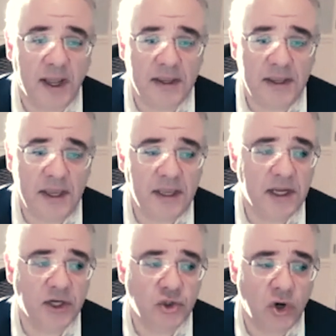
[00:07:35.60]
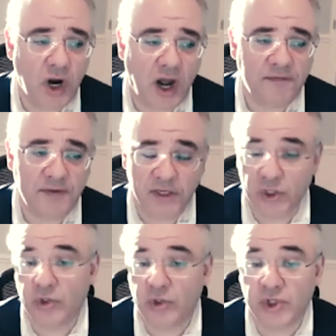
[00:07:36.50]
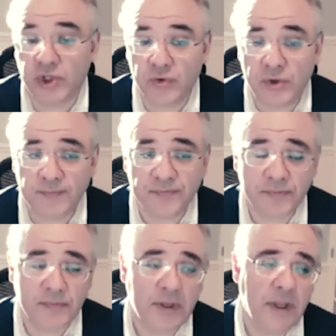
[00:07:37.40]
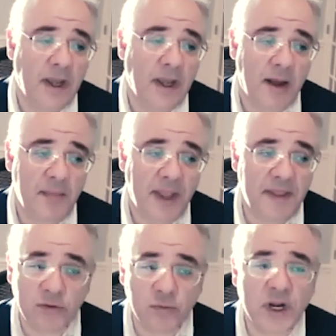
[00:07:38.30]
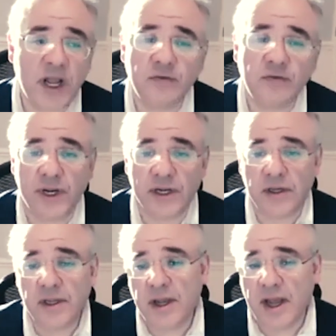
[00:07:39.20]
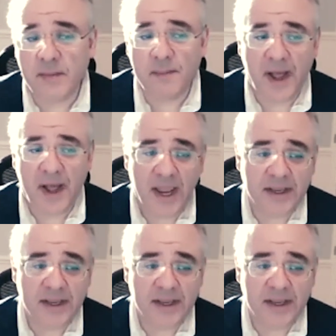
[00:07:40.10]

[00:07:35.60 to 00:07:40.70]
hitting a trough in Q2, and then recovering by